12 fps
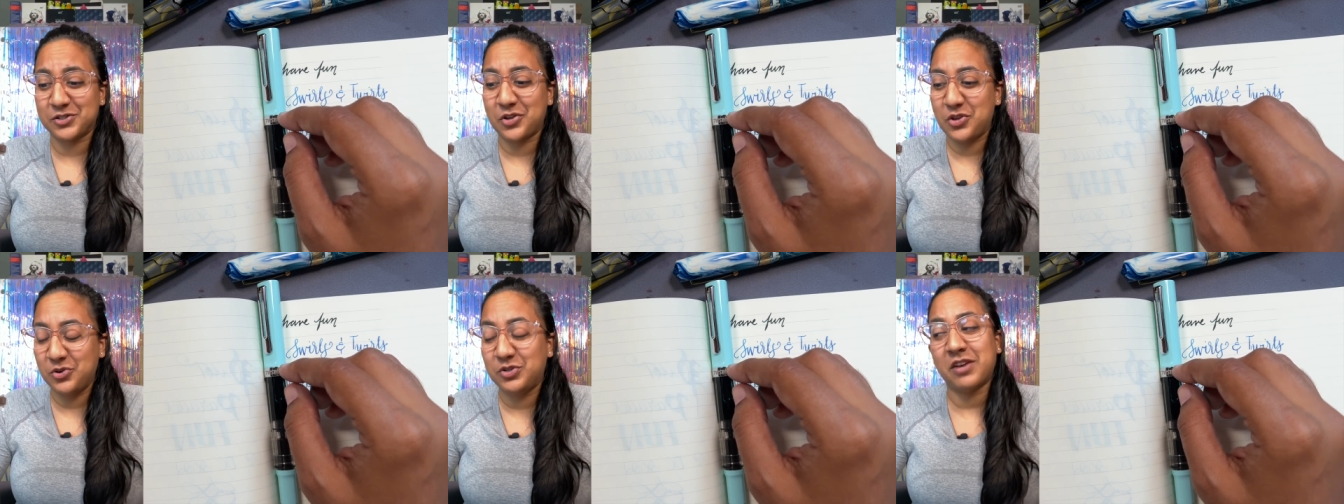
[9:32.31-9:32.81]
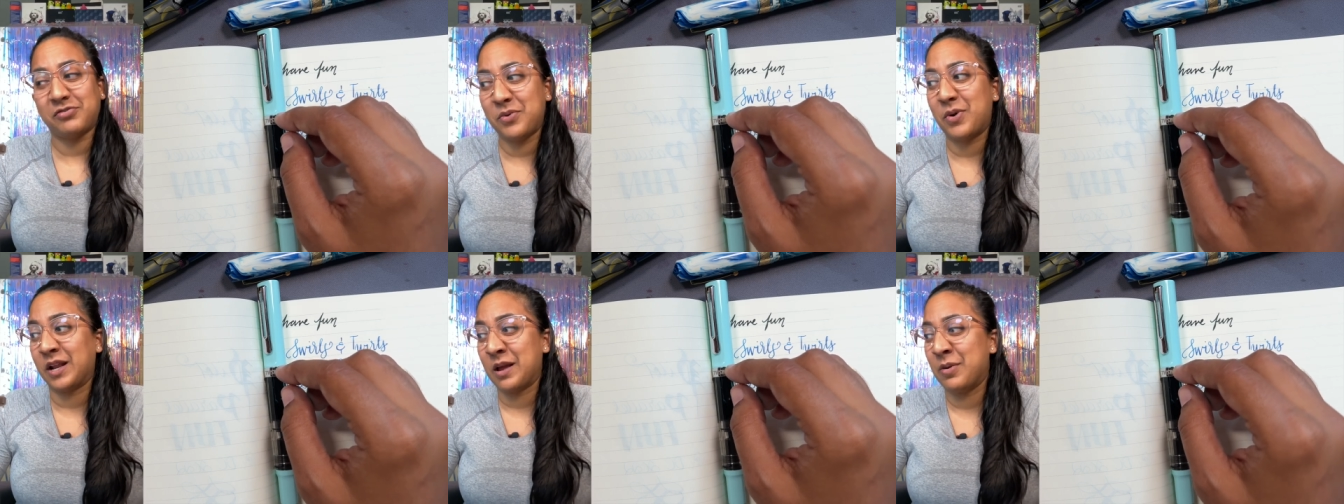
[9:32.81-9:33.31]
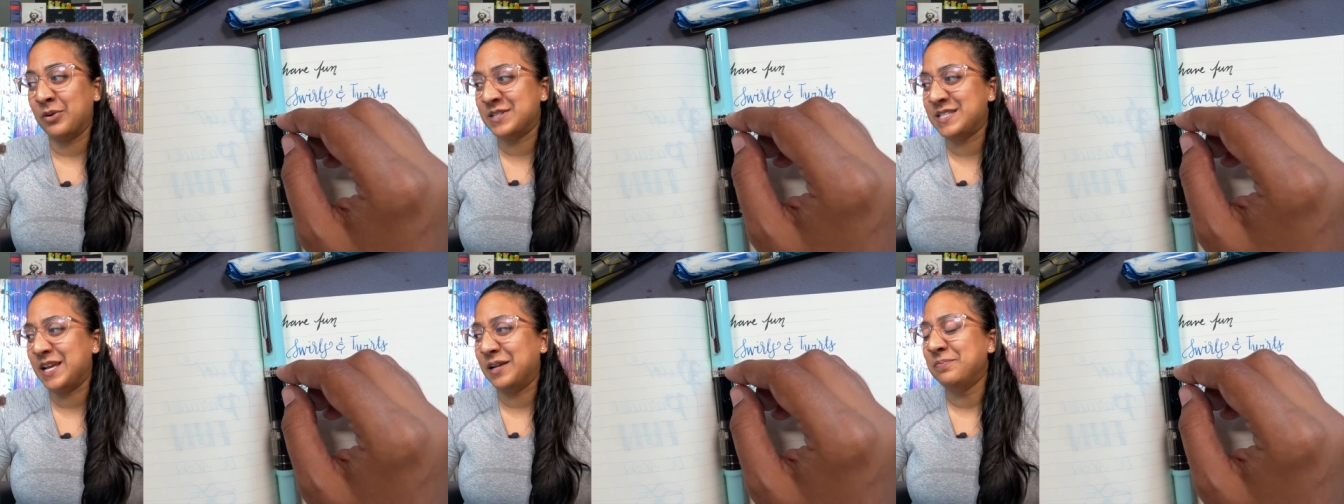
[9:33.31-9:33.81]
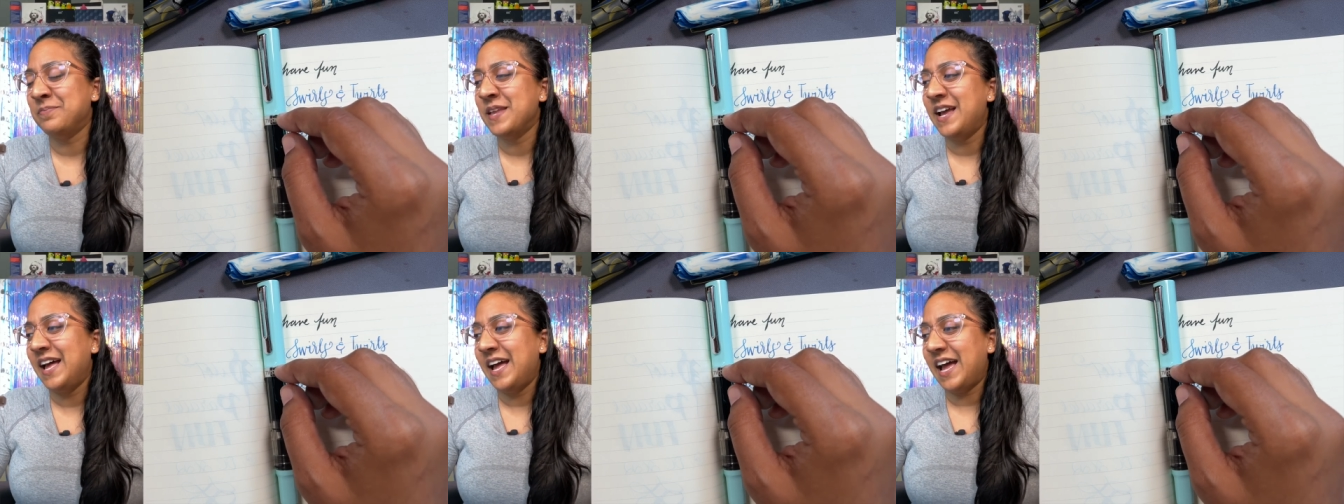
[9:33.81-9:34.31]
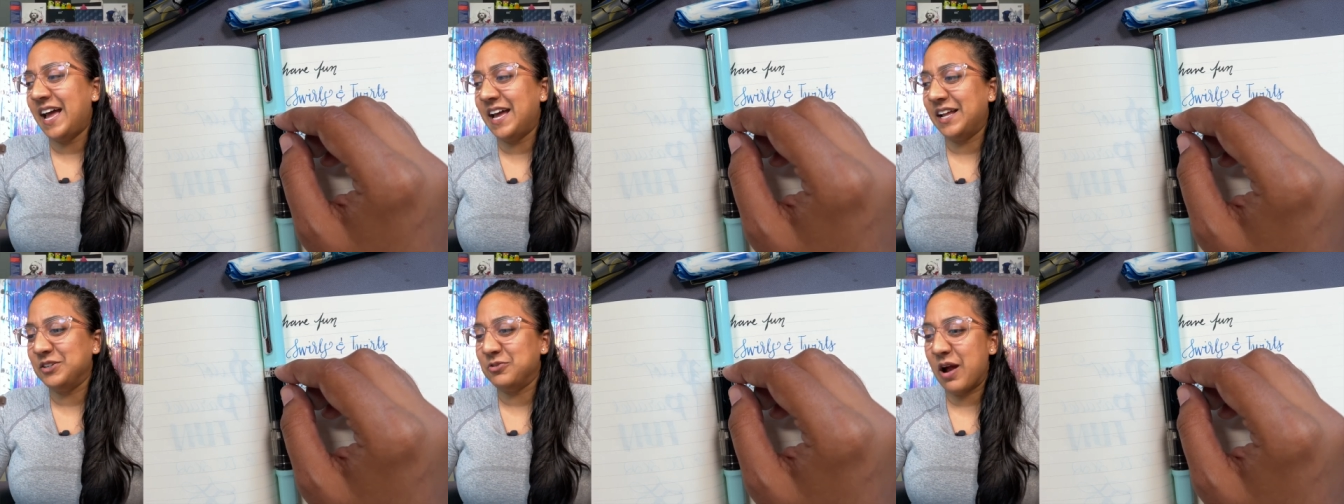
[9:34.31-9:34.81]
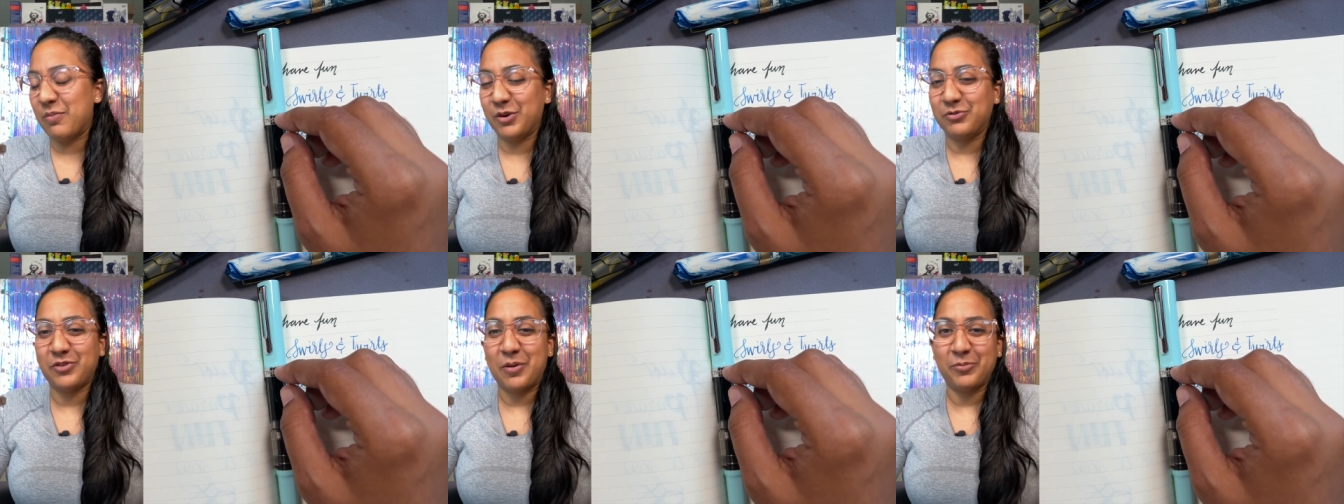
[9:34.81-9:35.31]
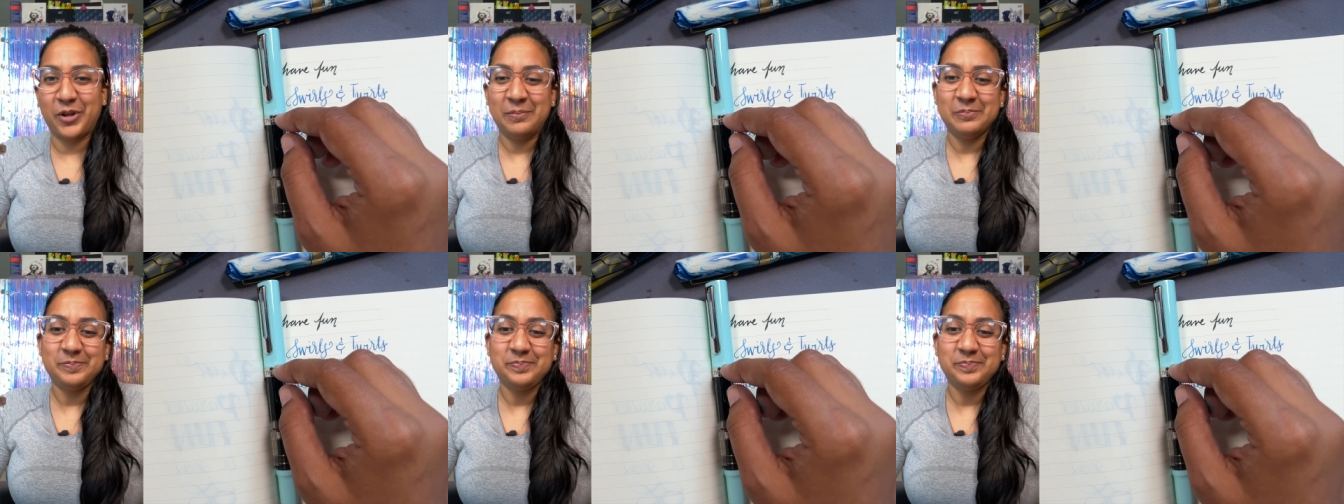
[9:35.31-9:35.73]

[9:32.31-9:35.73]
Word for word: So you definitely want to come out and see it and grab one from me.